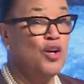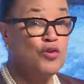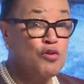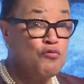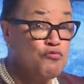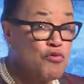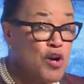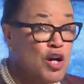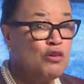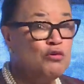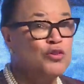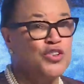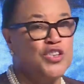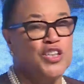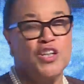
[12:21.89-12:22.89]
The
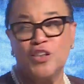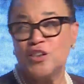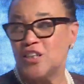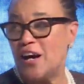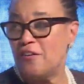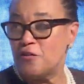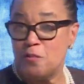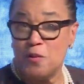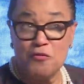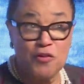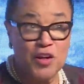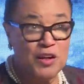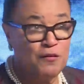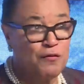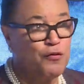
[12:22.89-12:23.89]
roads are going to have to be
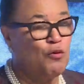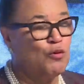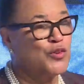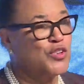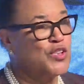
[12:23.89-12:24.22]
reinforced.